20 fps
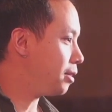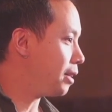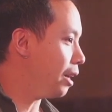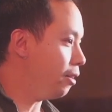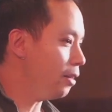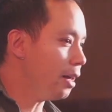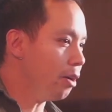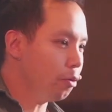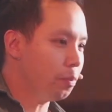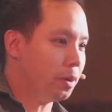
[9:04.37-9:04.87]

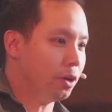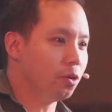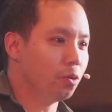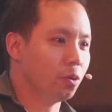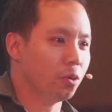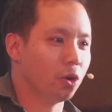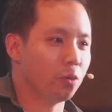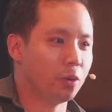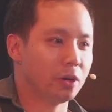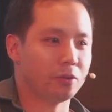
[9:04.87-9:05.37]
That, that would be
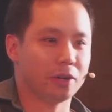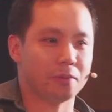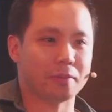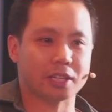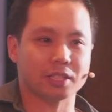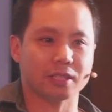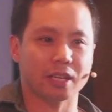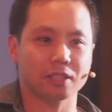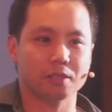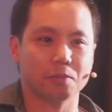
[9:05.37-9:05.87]
who, who we'd
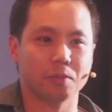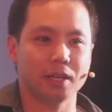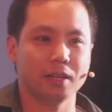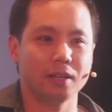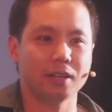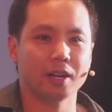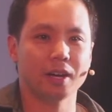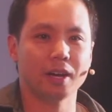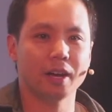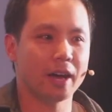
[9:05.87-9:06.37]
imagine that to be.
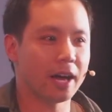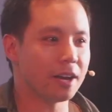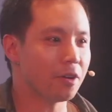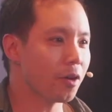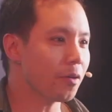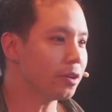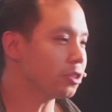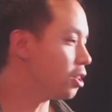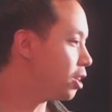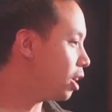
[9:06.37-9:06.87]
And then
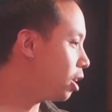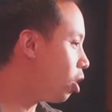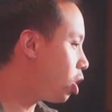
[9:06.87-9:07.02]
we went to the